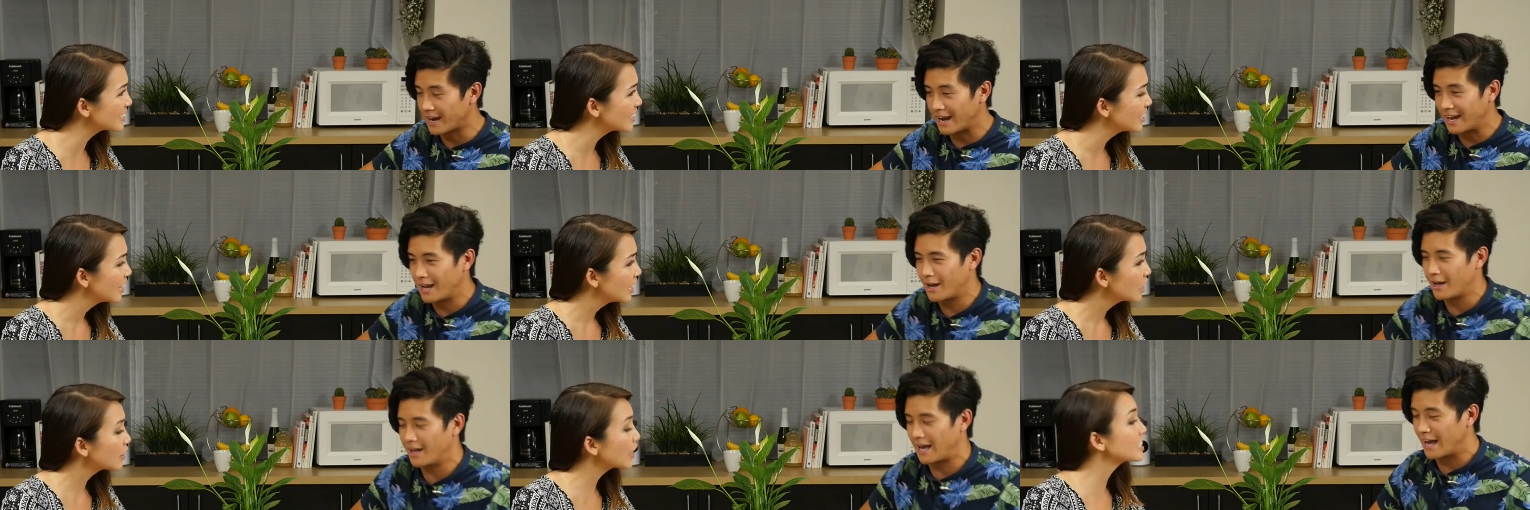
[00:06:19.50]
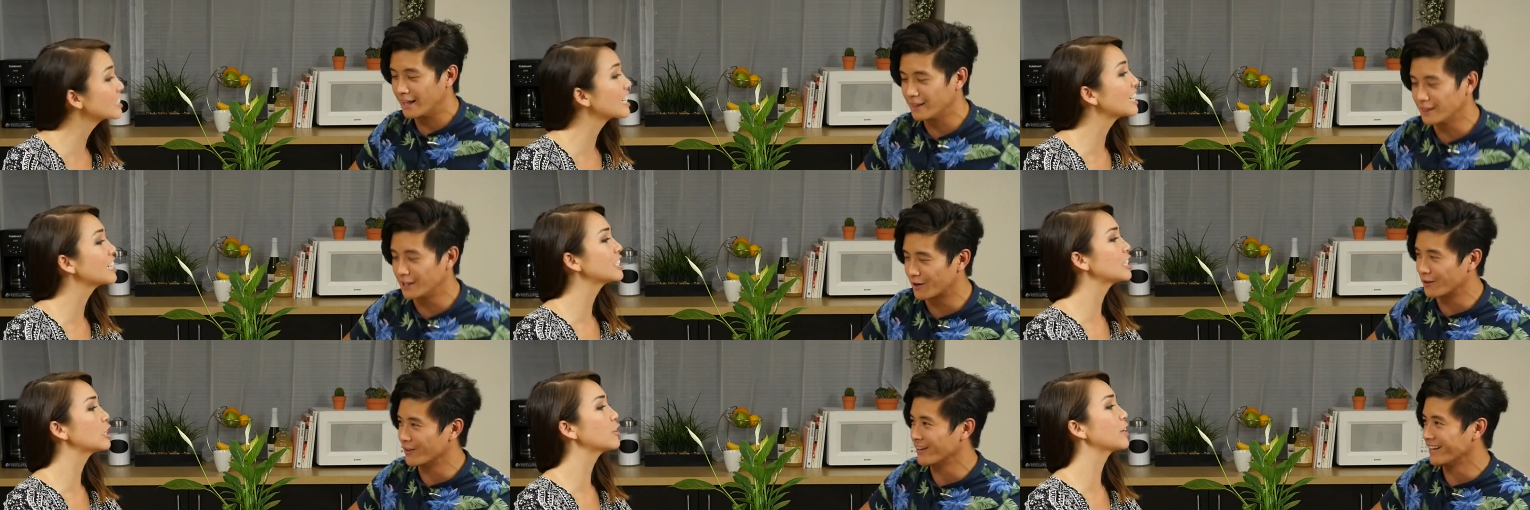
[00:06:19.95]
Speaker 1: Yeah, and I like,
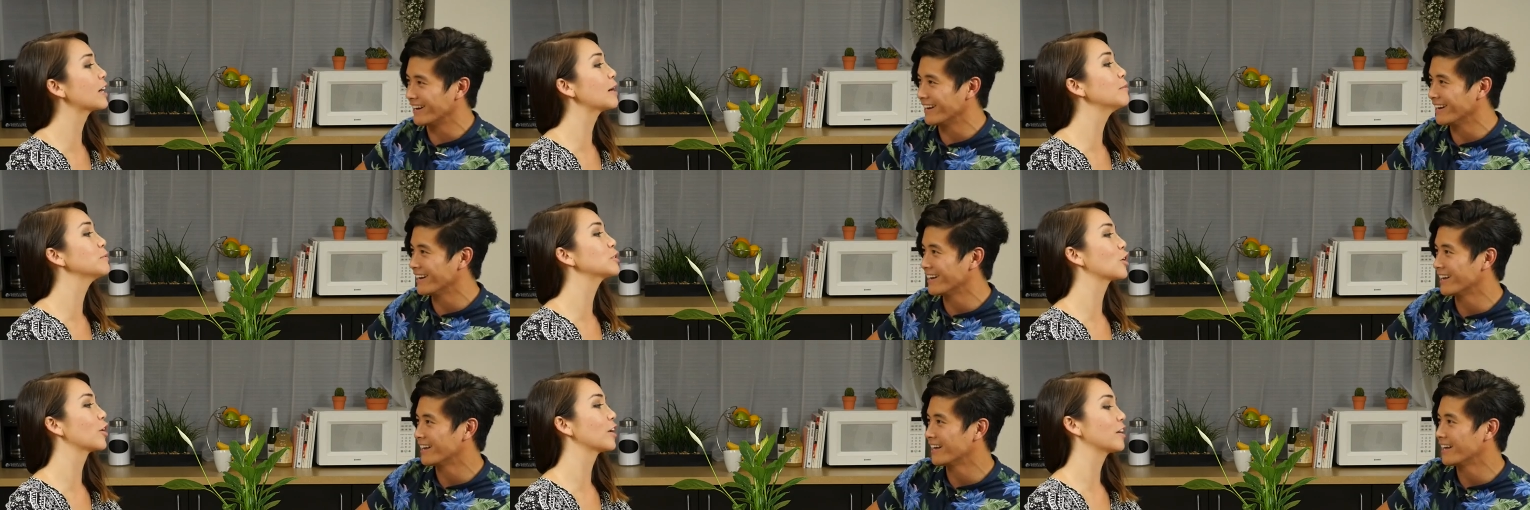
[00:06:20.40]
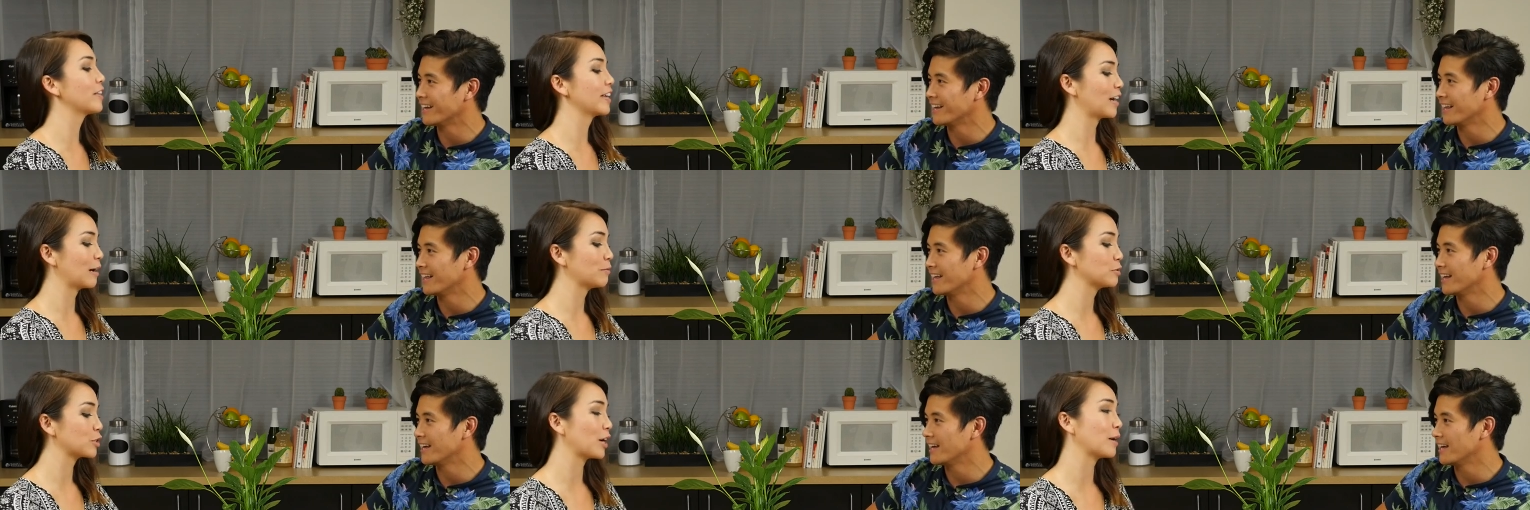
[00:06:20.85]
said it to you, like, I'm sorry,
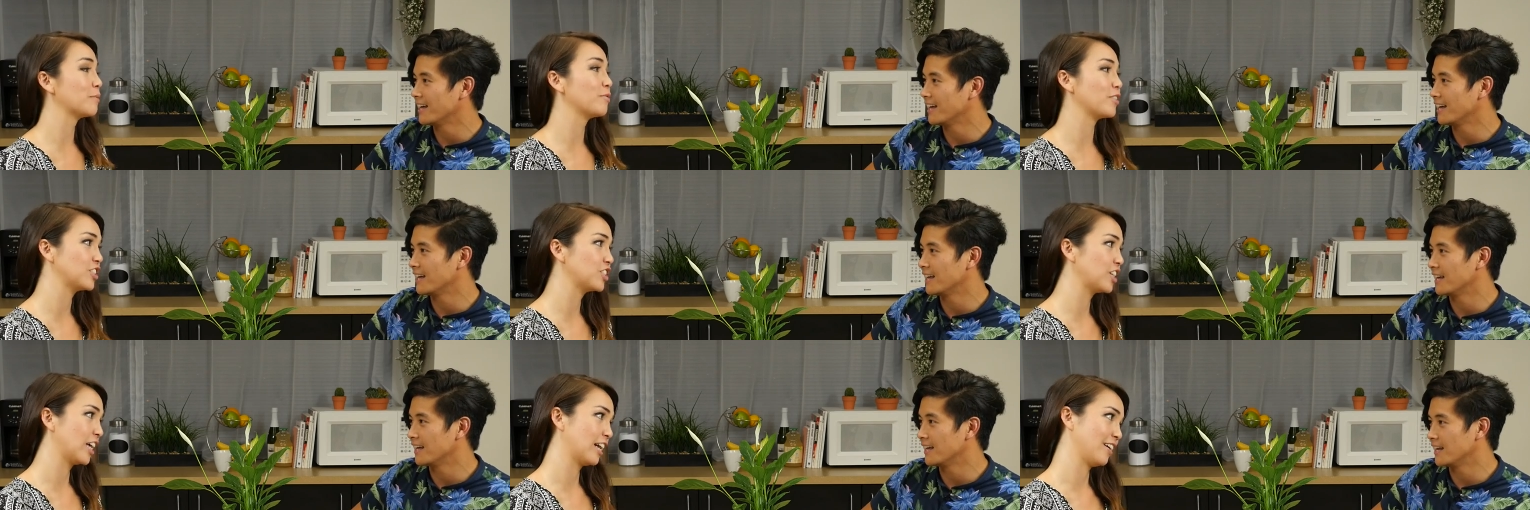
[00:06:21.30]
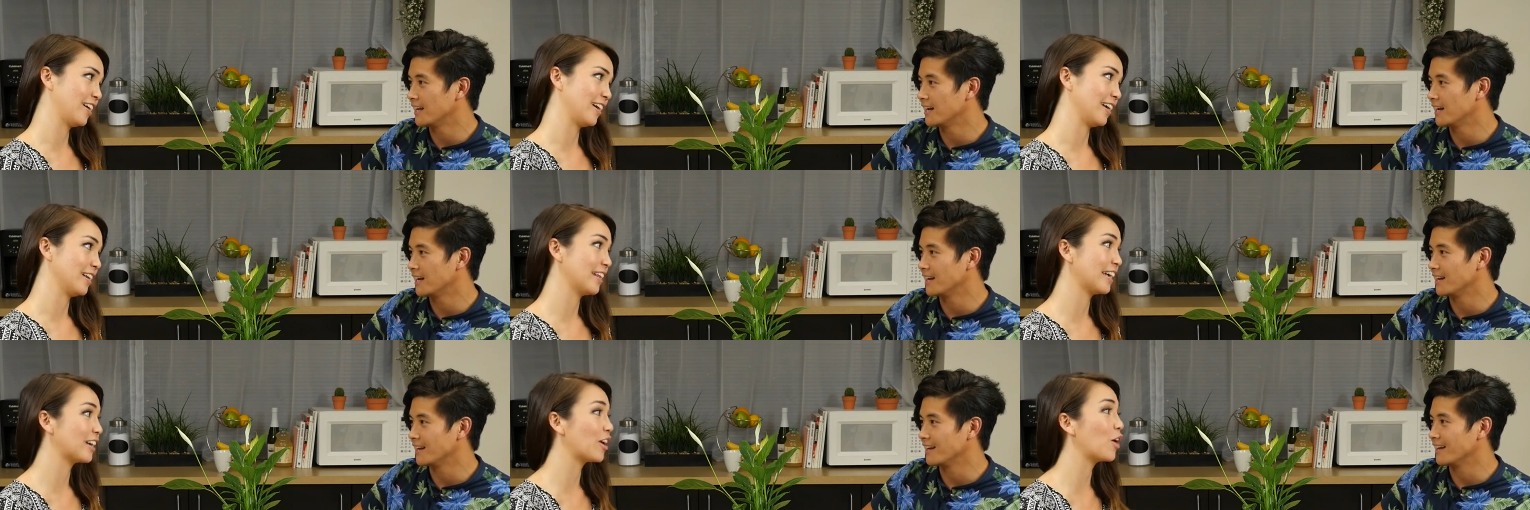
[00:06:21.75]
I'm
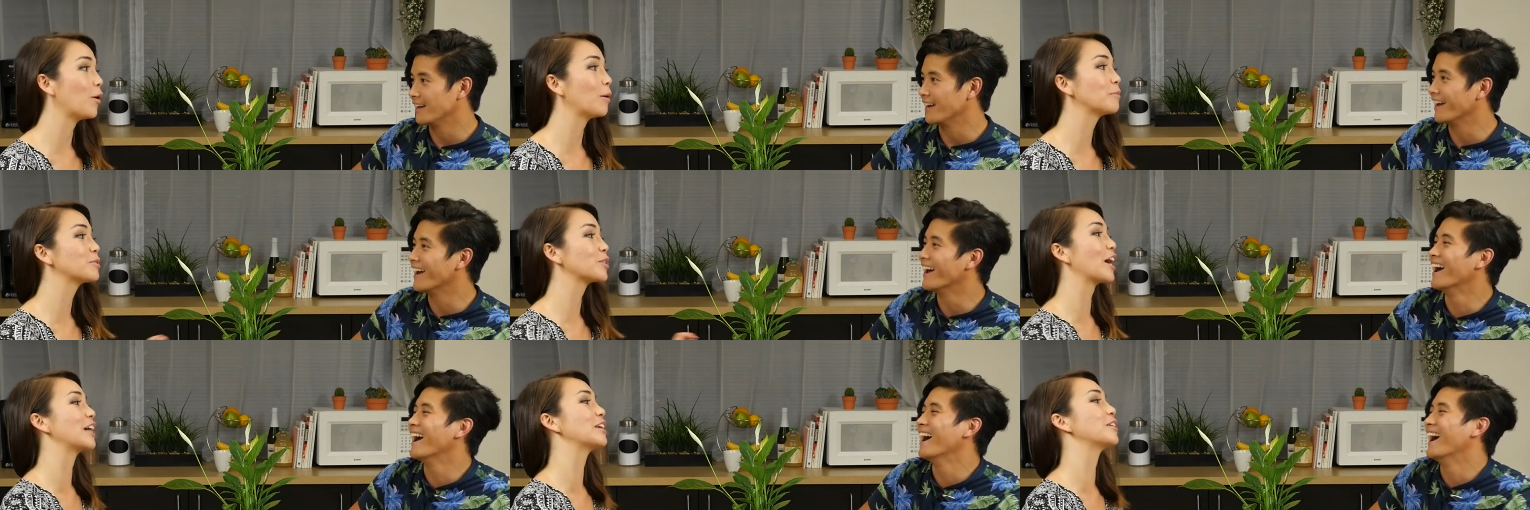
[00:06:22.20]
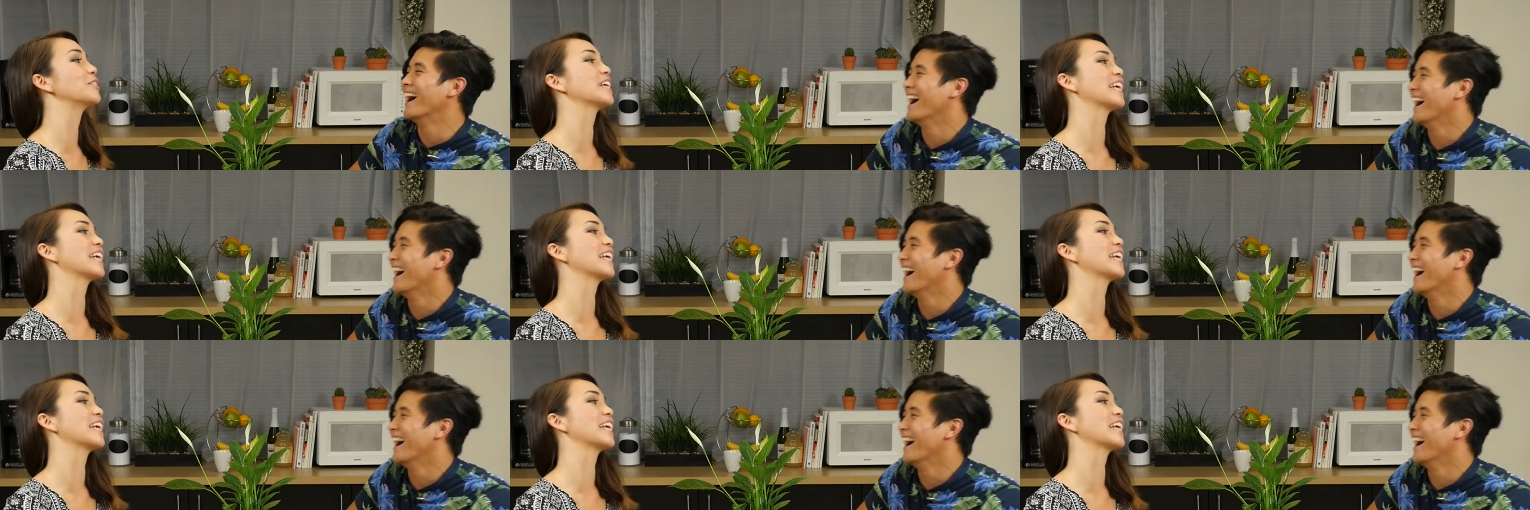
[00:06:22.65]
vegetarian. Like, oh, I'm sorry, I